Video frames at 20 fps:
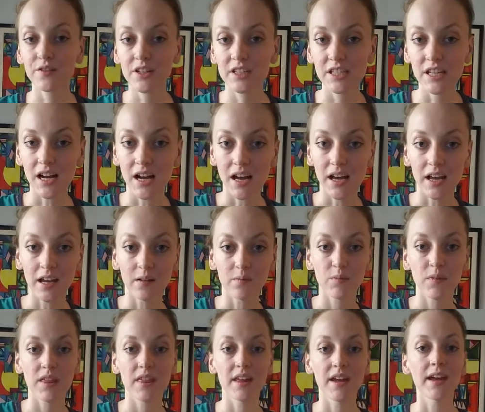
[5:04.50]
time
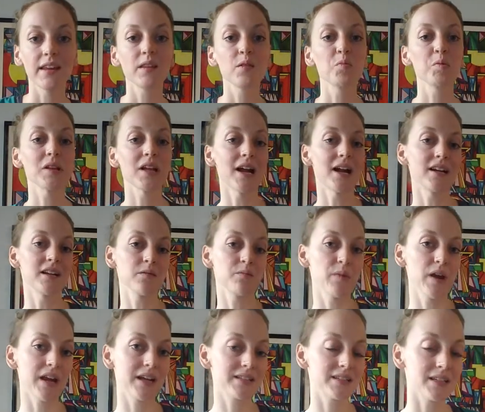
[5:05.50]
that the planet
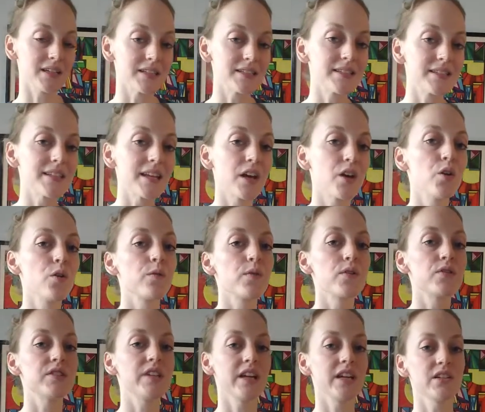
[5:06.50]
makes a single
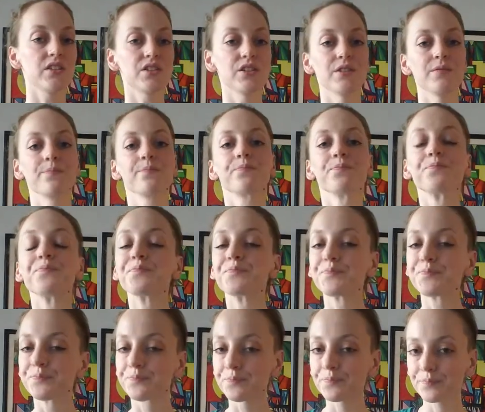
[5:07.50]
rotation.
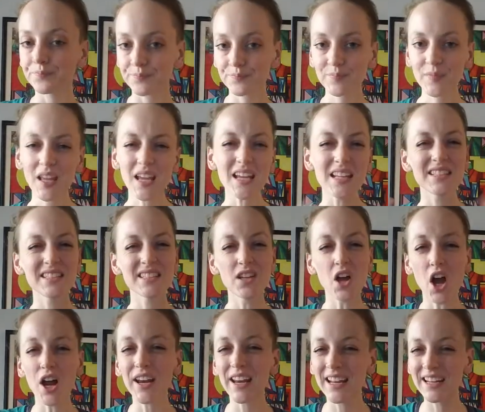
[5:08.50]
It's
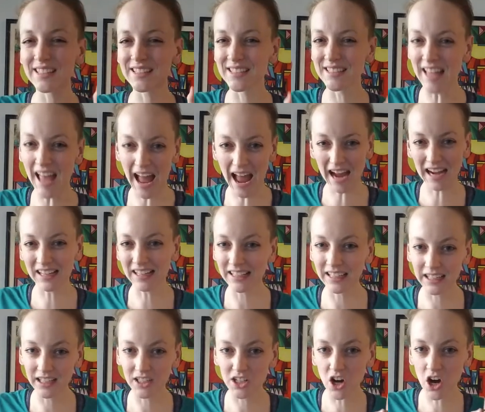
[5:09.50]
not
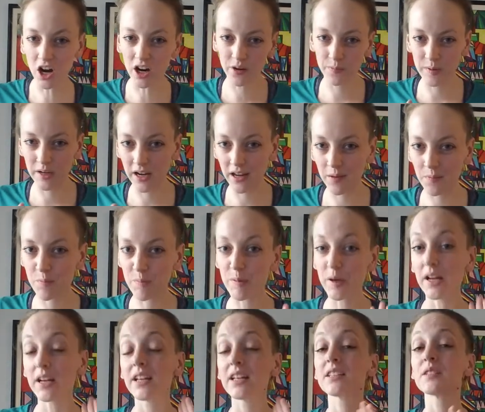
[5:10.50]
exactly in harmony,
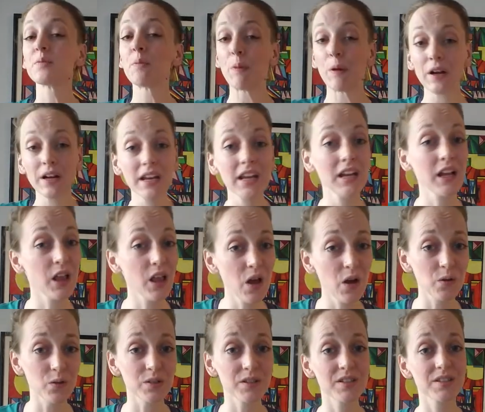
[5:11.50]
but it's pretty
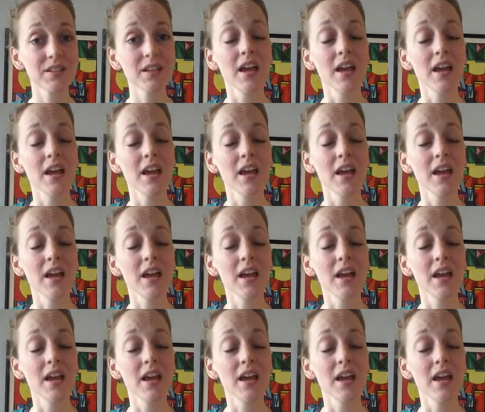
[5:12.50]
close.